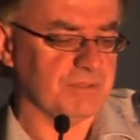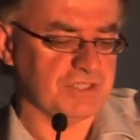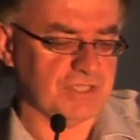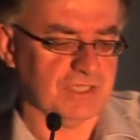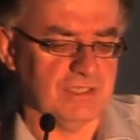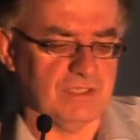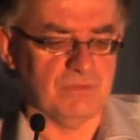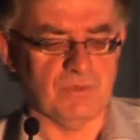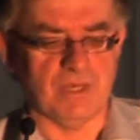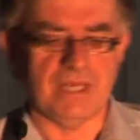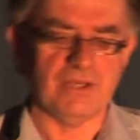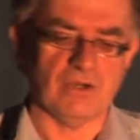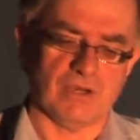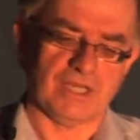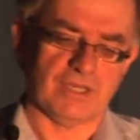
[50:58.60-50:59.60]
a particular
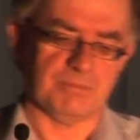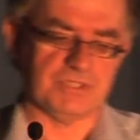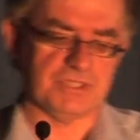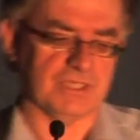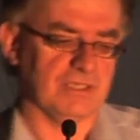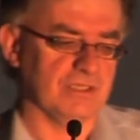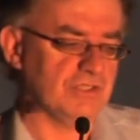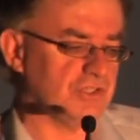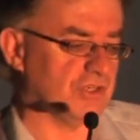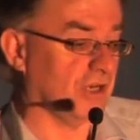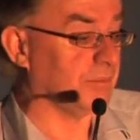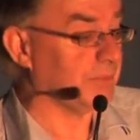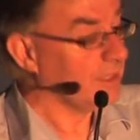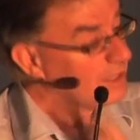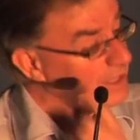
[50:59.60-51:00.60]
way or had a particular
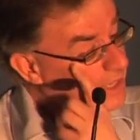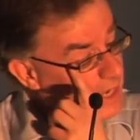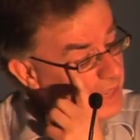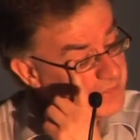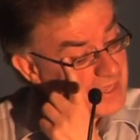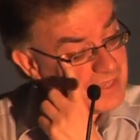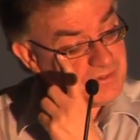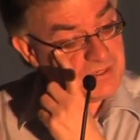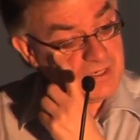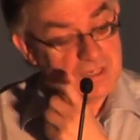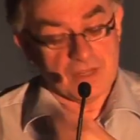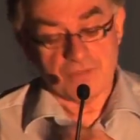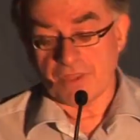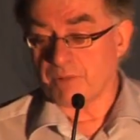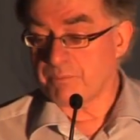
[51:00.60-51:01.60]
job, and then
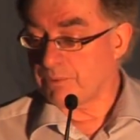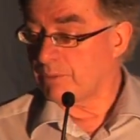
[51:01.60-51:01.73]
they'll